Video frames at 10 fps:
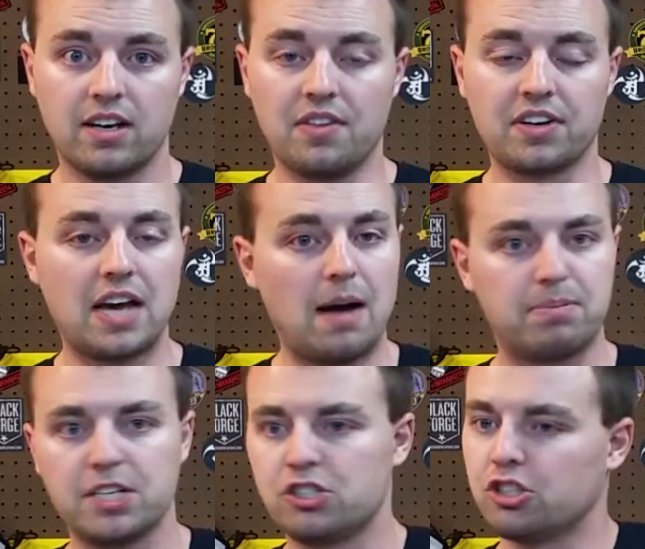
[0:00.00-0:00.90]
And the
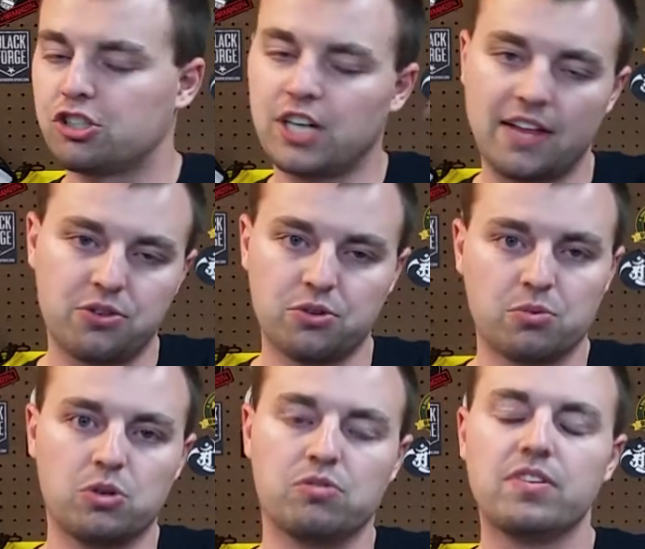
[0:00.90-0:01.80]
competition just shot through the
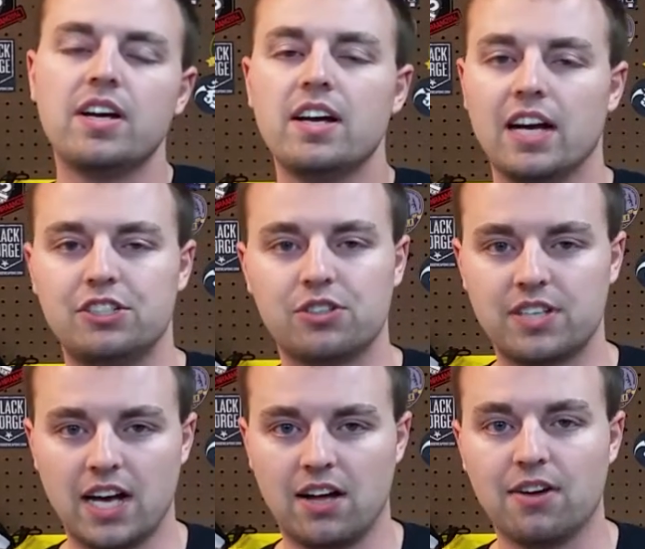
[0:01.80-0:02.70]
roof. As you
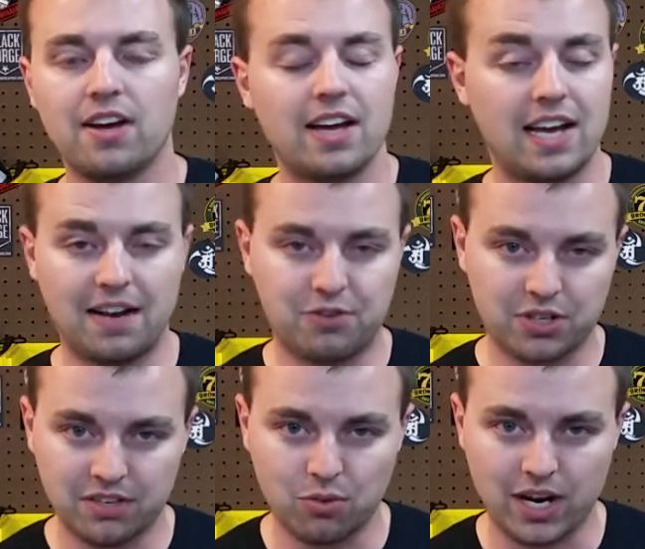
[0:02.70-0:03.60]
can tell, after a
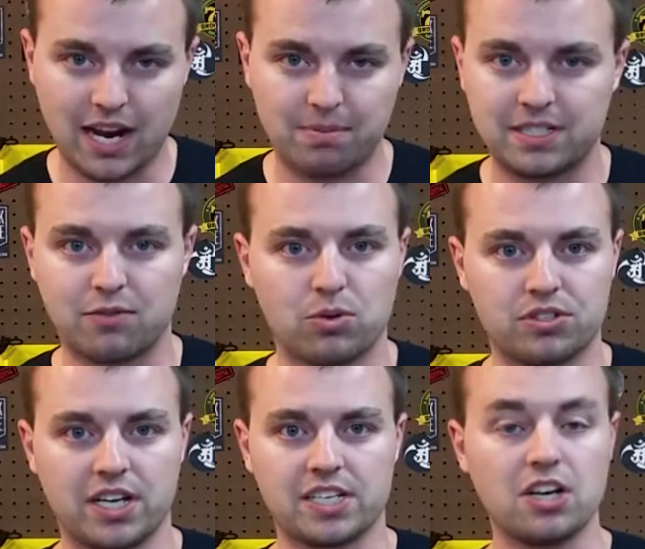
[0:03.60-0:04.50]
giveaway happens, everyone's
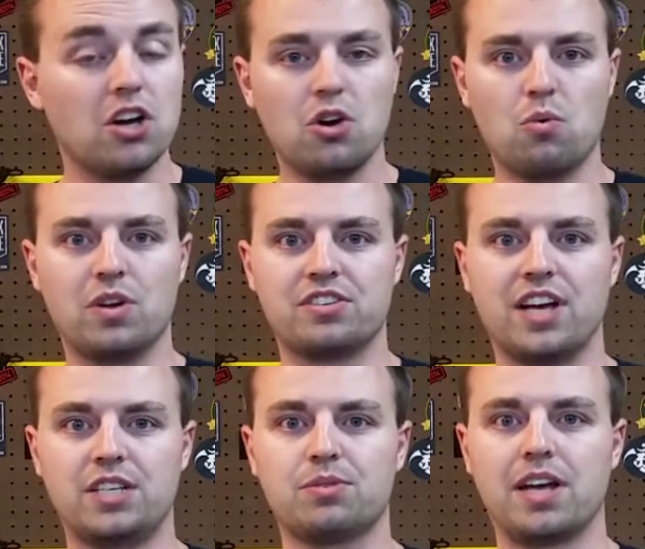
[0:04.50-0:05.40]
like, when's the
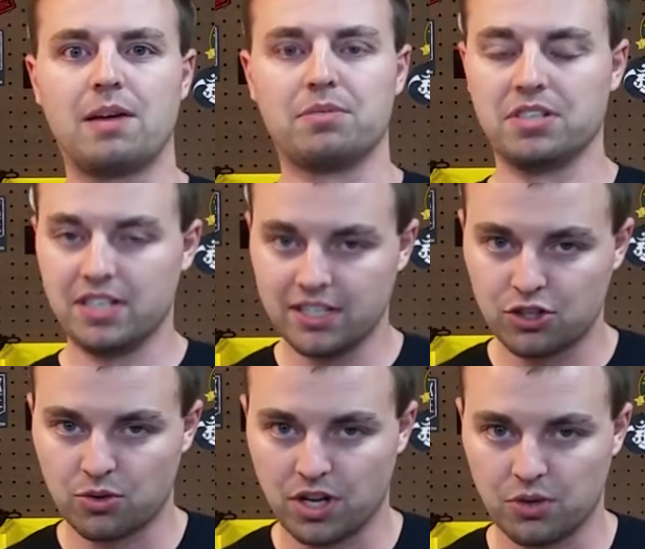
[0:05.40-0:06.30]
next one going to happen? Is
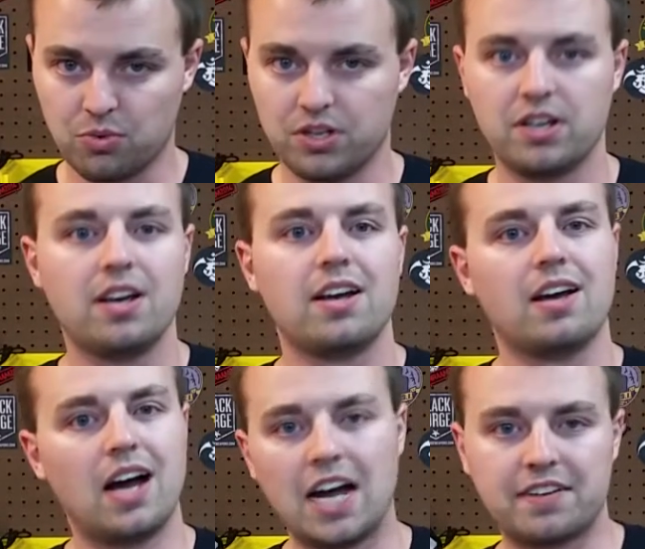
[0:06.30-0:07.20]
there another one?
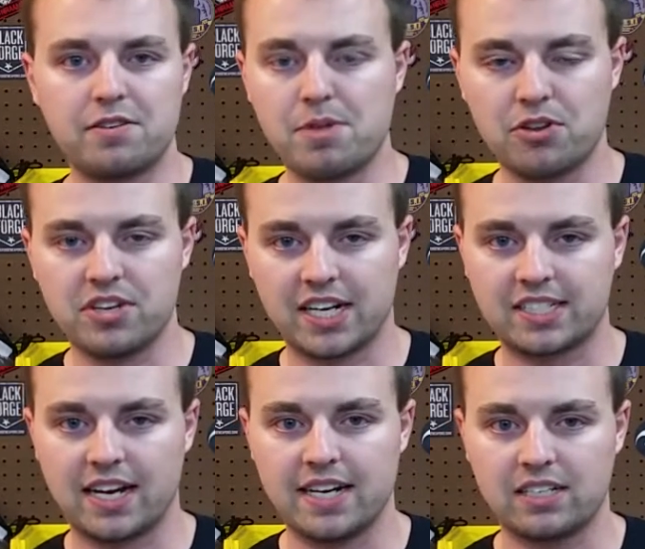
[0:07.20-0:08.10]
I got to be better than the next
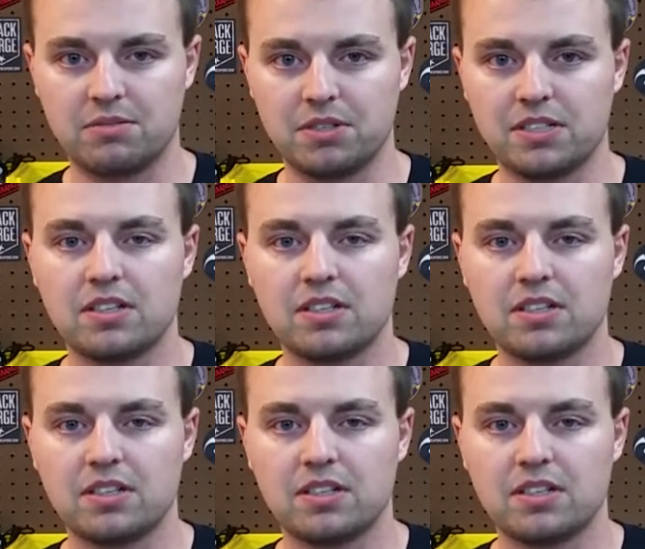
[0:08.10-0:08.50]
guy next to me.